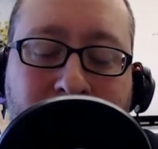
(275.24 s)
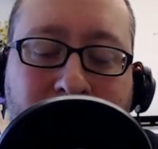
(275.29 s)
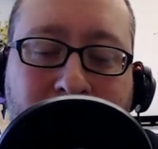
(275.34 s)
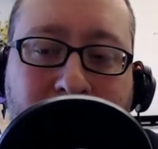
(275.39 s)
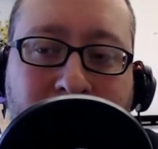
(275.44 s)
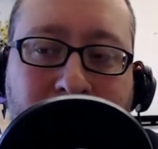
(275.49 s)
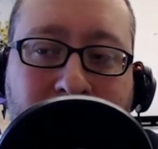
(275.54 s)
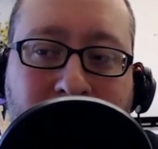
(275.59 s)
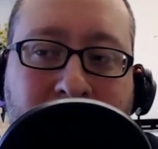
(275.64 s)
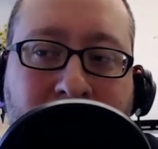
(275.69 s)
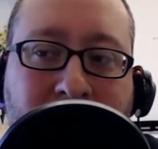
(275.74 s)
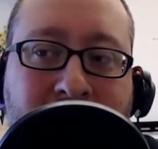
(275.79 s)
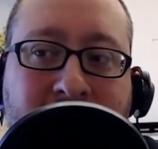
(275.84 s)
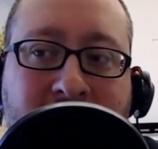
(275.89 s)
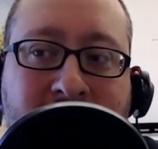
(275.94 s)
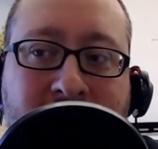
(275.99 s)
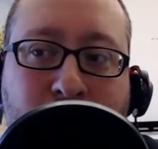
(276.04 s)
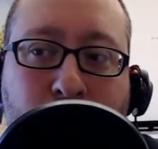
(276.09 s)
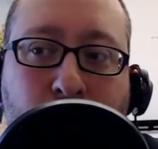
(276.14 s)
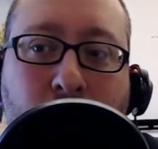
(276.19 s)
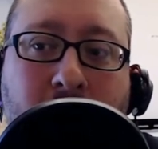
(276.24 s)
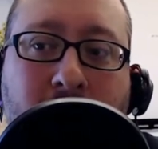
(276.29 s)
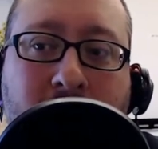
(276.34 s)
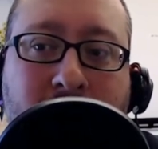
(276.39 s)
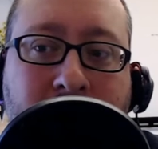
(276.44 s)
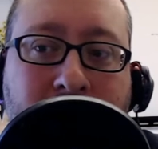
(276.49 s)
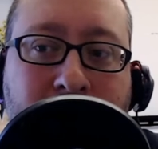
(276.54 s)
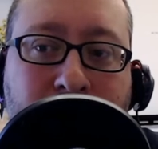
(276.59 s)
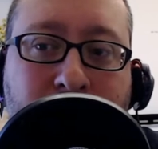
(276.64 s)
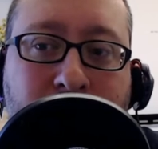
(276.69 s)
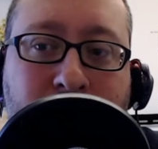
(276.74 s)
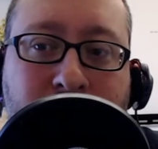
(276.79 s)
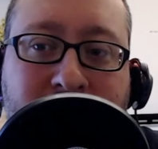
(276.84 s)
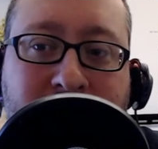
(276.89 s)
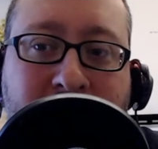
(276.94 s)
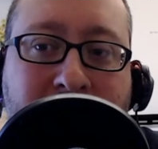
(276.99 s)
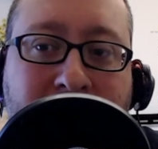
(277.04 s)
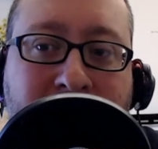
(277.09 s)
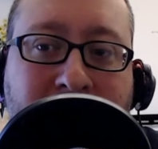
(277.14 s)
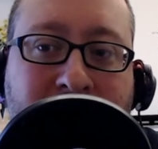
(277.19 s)
the kinds of work that it
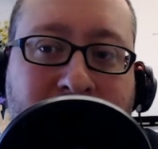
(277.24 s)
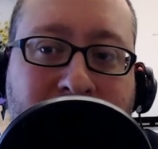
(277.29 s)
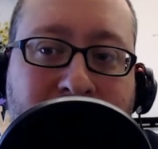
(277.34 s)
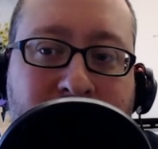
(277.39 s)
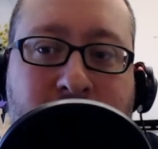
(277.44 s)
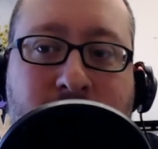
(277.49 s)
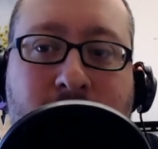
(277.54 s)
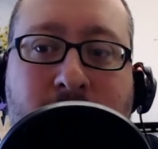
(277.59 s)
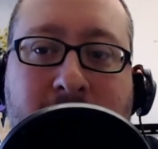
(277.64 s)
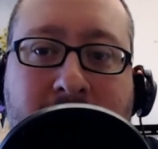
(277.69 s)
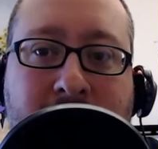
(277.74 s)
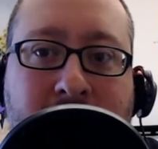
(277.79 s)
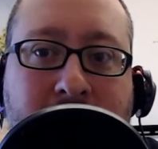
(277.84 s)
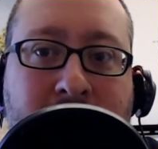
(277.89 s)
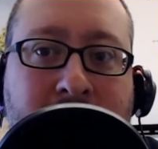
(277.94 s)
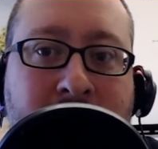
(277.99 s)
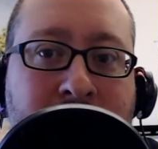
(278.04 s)
takes to be